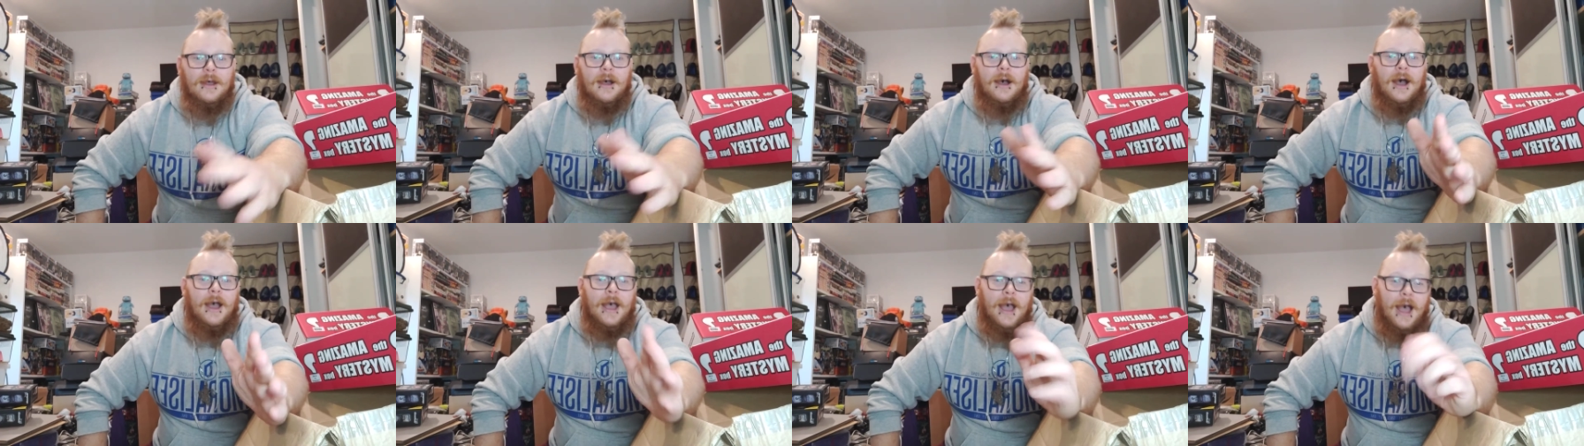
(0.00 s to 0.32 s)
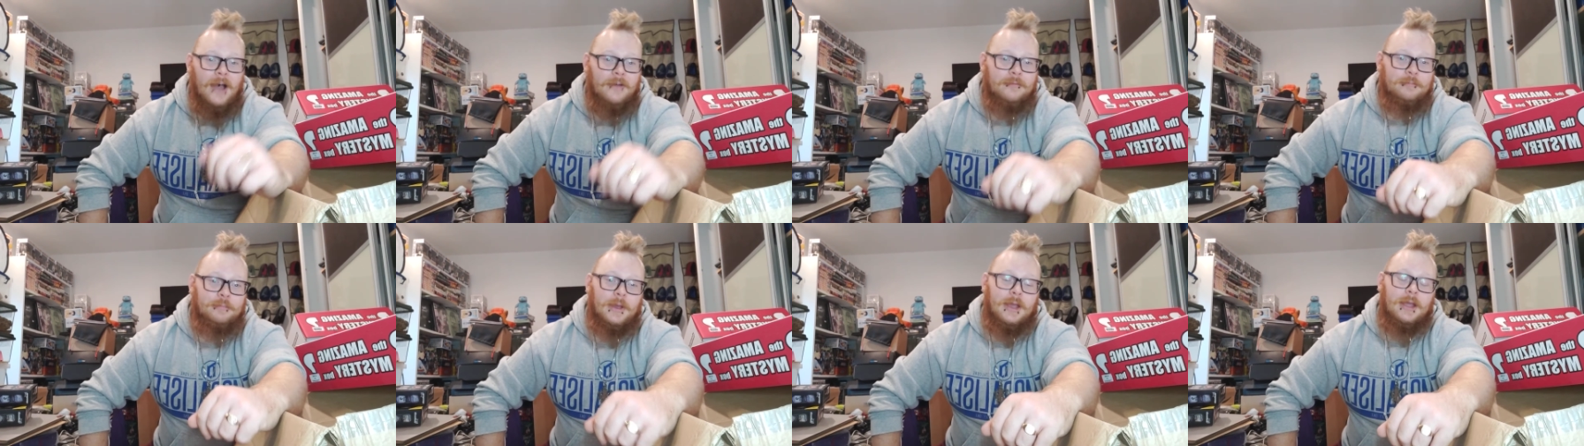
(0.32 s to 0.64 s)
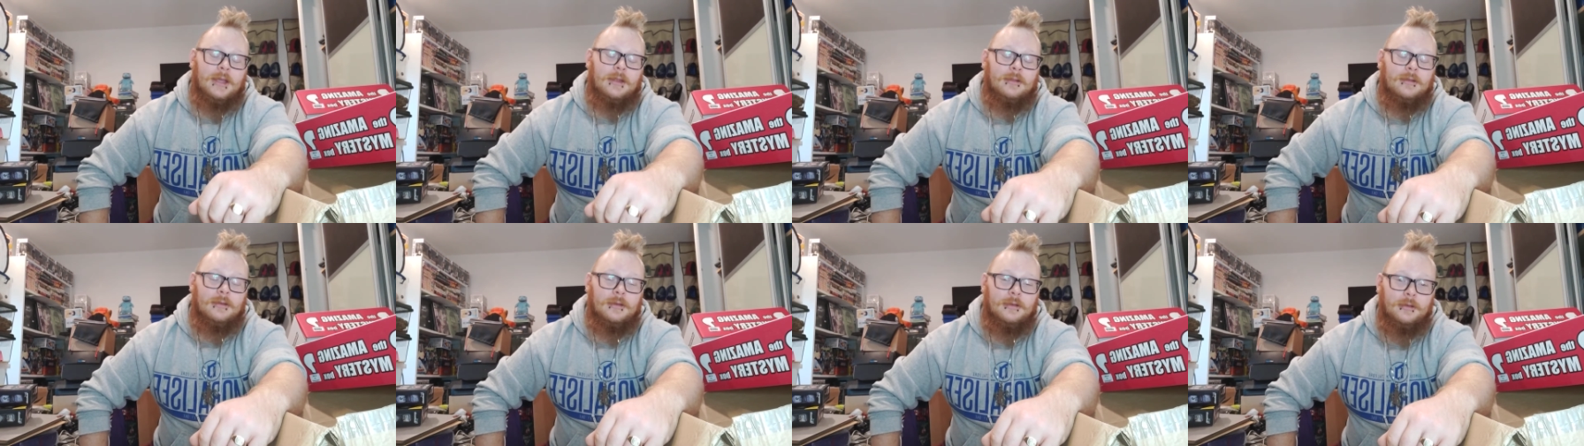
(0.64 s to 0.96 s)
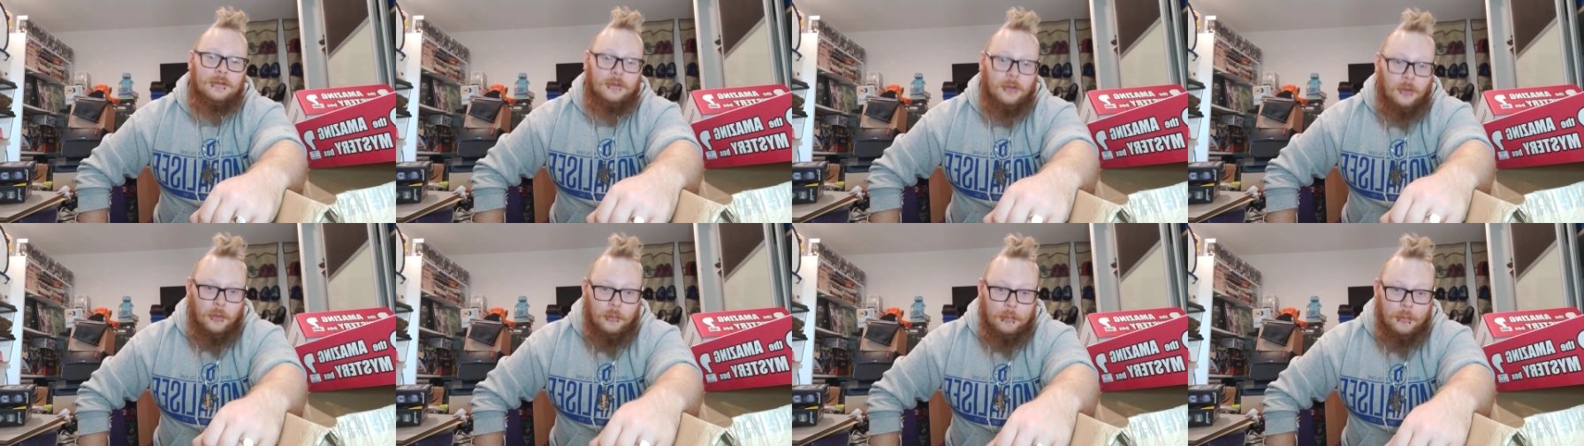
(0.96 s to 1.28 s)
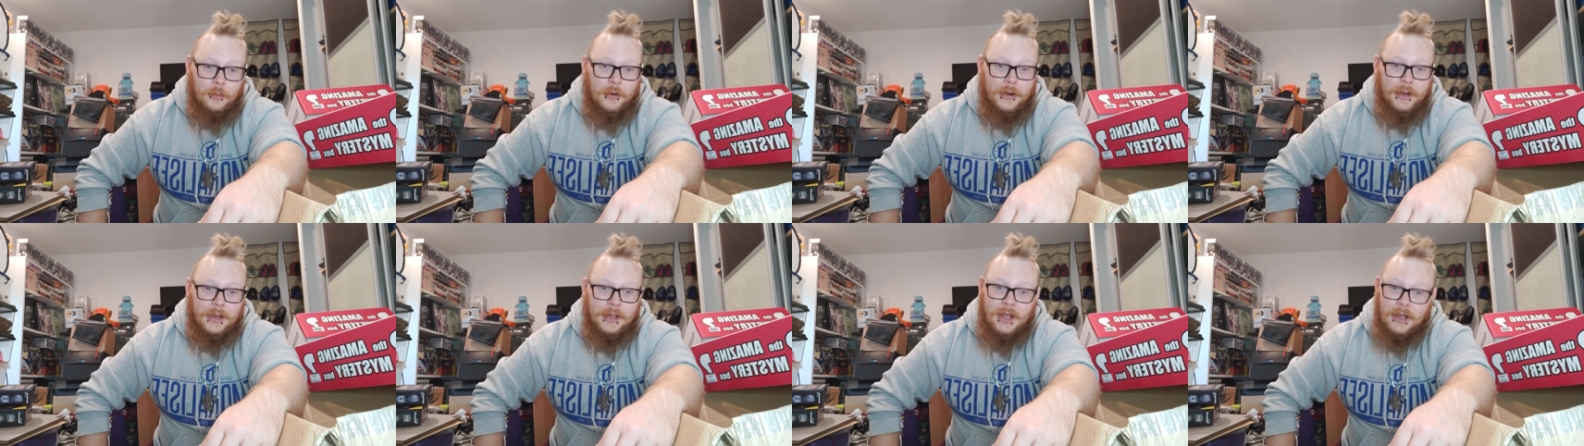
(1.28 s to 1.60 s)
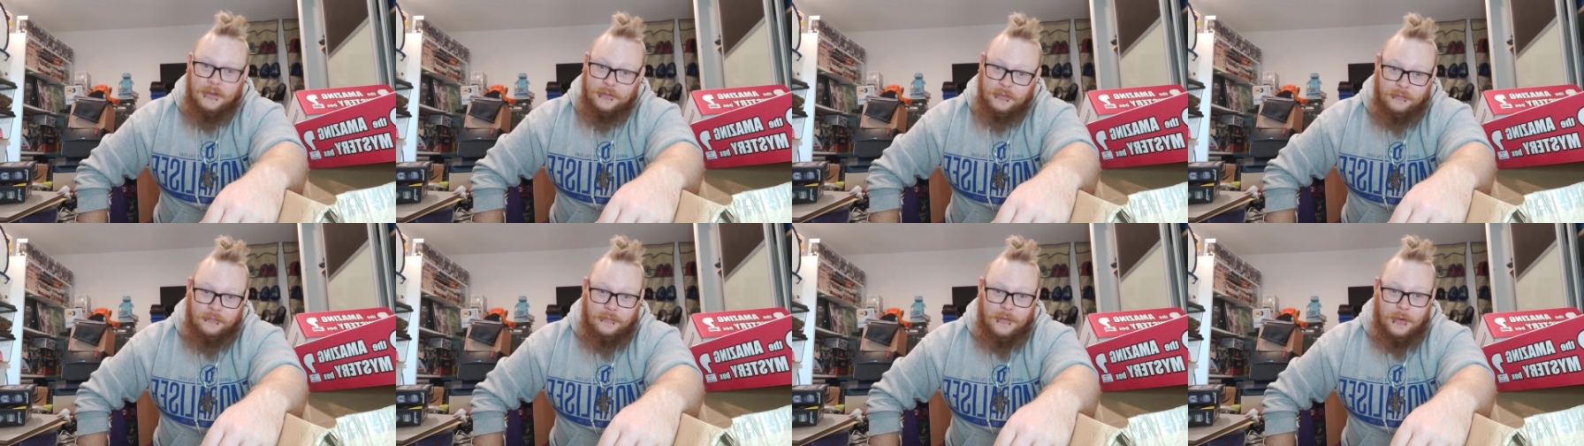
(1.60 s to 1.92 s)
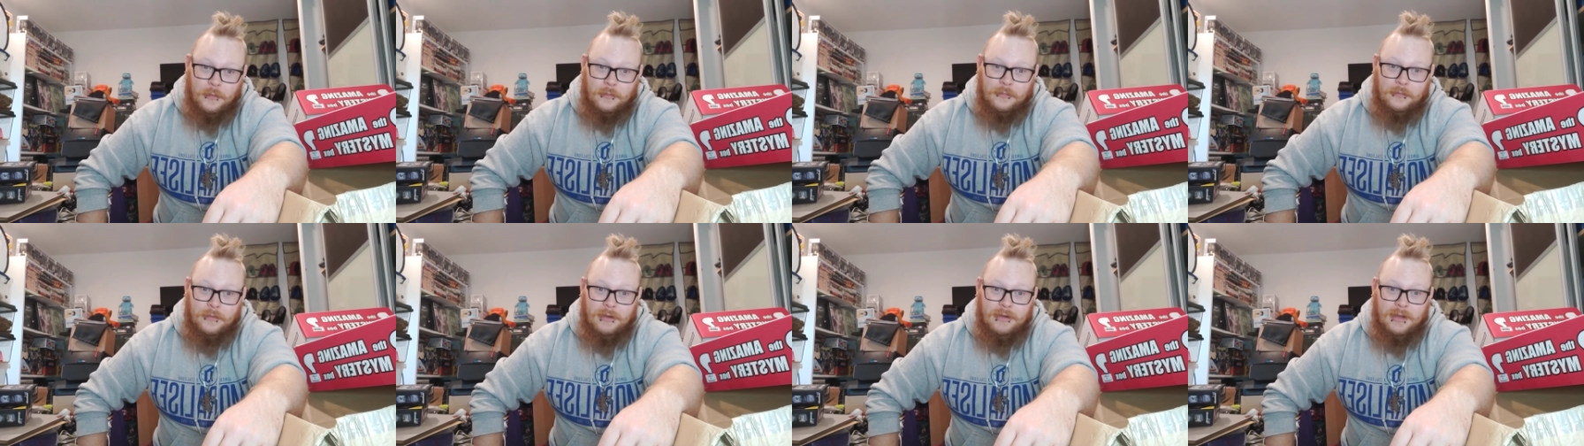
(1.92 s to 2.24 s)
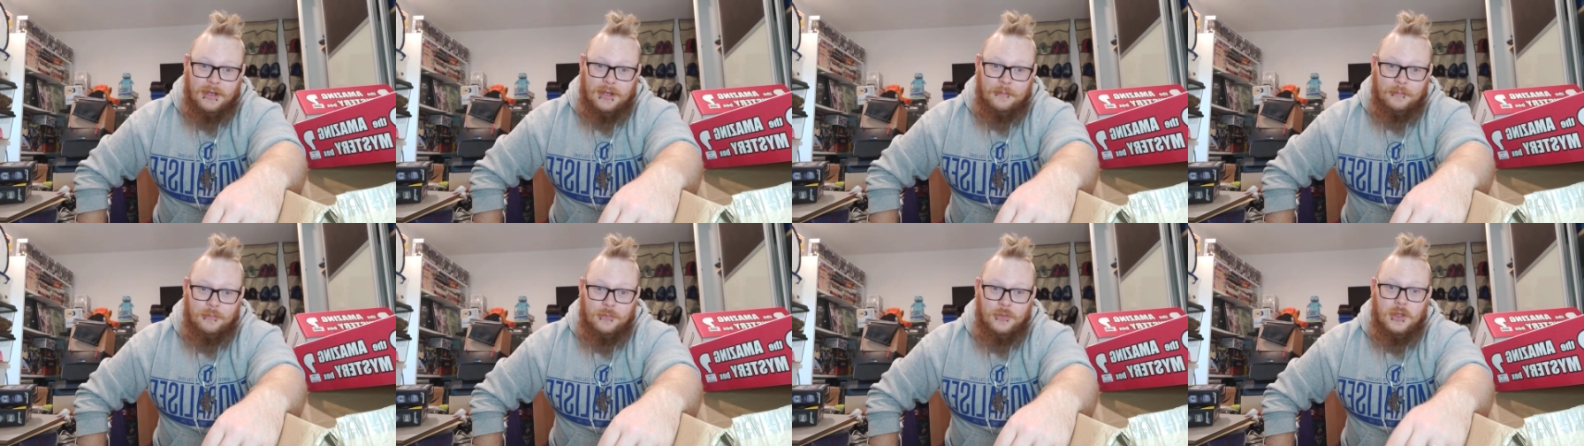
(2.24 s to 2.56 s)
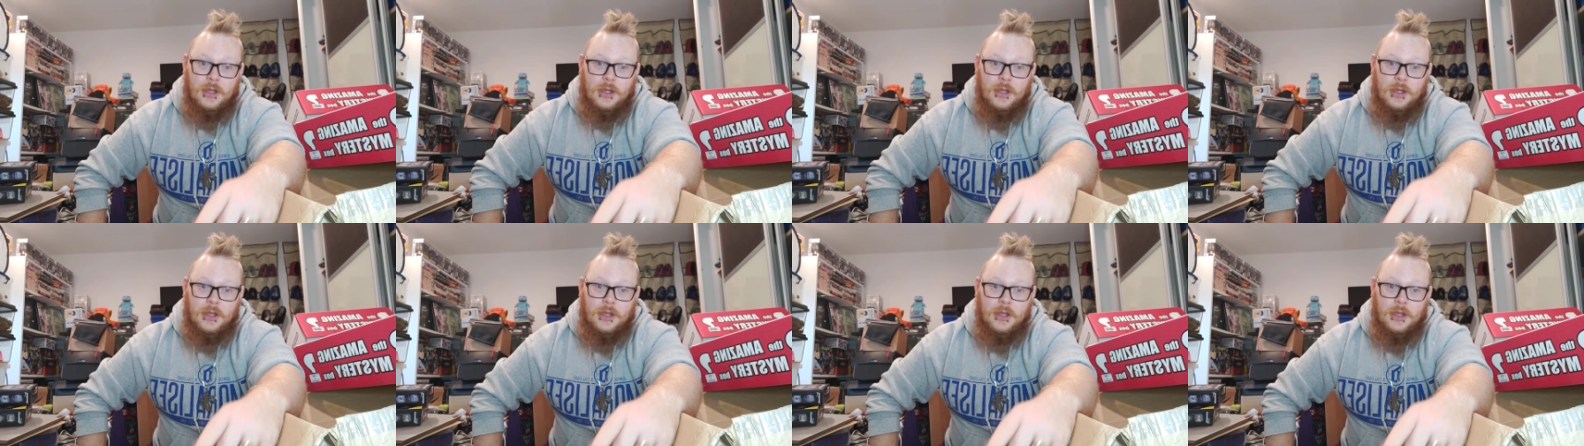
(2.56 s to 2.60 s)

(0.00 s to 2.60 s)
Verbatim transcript: I have been your boy, Cousin Phil Ferret,